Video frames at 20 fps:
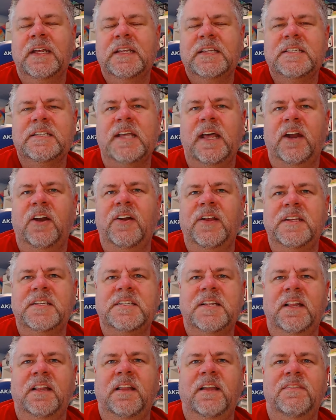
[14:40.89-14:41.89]
Saturday's
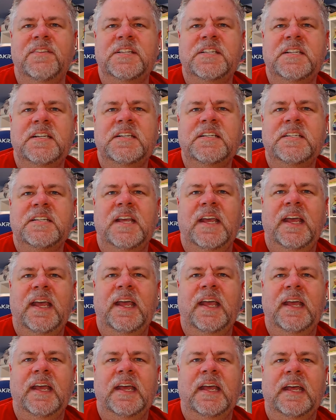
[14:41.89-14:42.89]
11
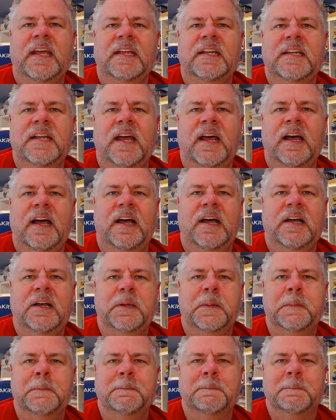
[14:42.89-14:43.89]
And
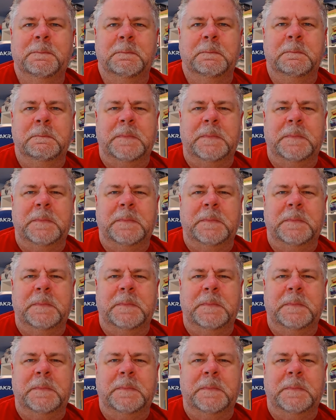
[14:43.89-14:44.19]
um,